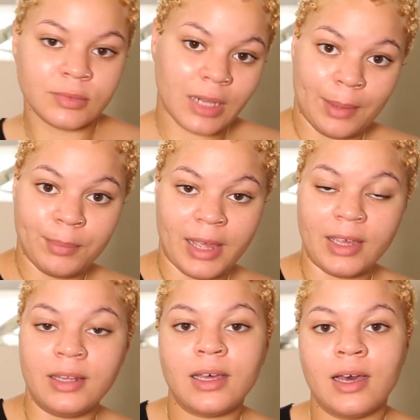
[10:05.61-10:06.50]
I'm
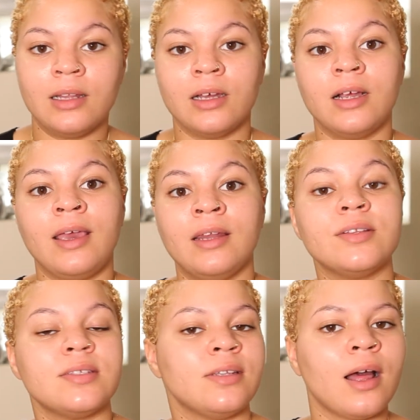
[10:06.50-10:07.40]
liking the color, and
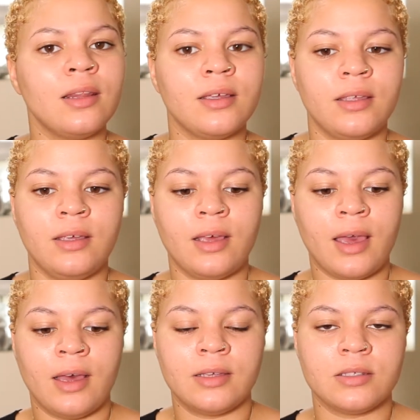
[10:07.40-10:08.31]
it's not looking
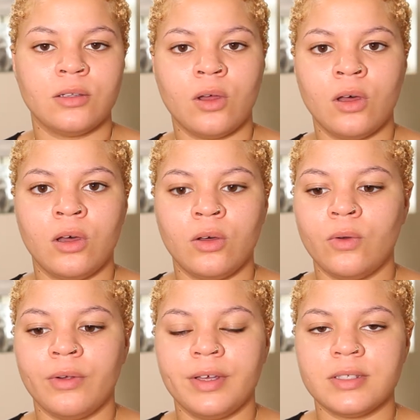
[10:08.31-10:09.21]
as long
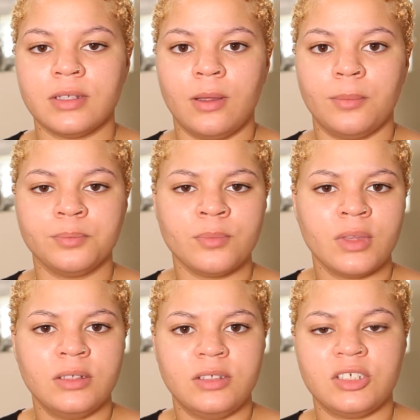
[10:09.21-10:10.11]
or as
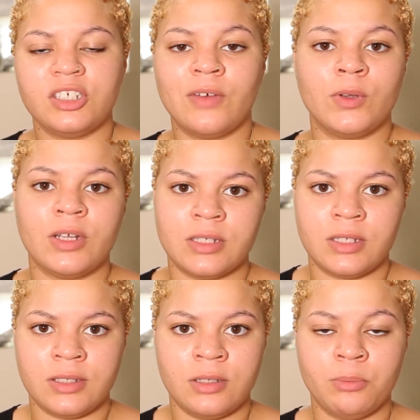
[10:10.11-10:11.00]
disheveled as
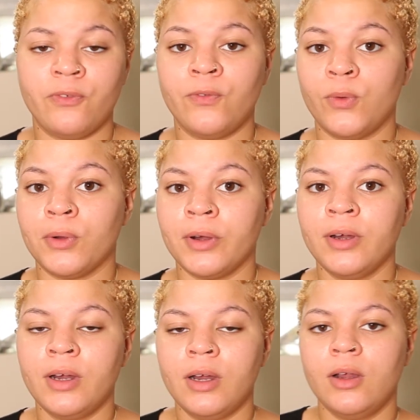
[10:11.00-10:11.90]
it did before.
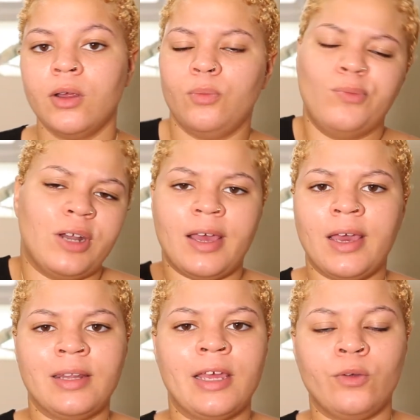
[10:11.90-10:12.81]
When I
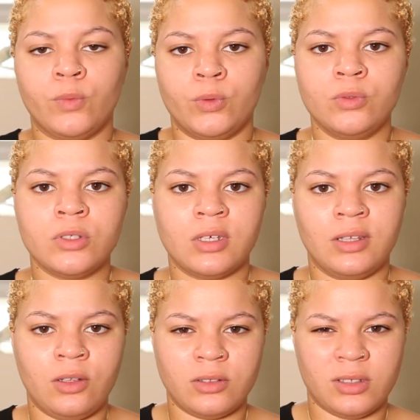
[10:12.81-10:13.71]
had like roots, it
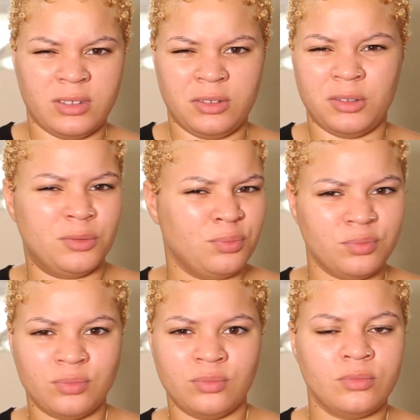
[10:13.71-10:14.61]

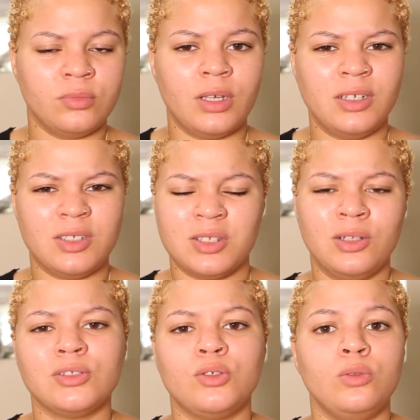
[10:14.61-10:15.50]
just
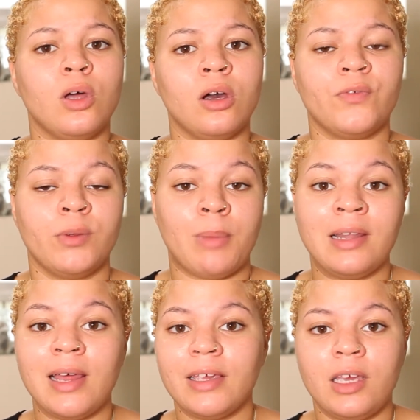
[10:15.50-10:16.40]
looked too long for my
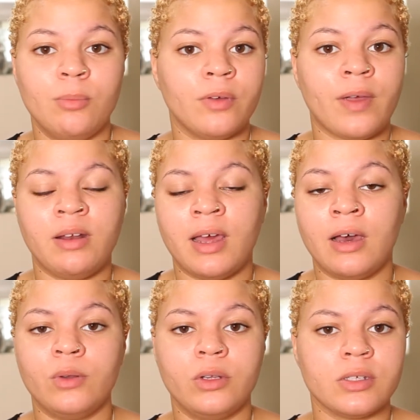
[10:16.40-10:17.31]
liking, but right now
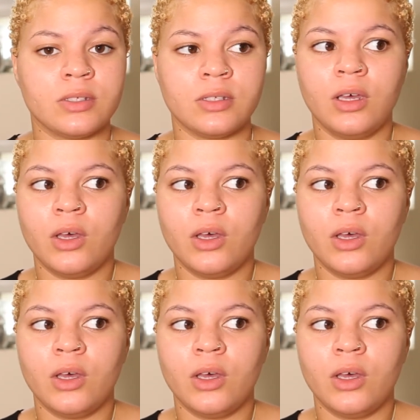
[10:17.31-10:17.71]
it looks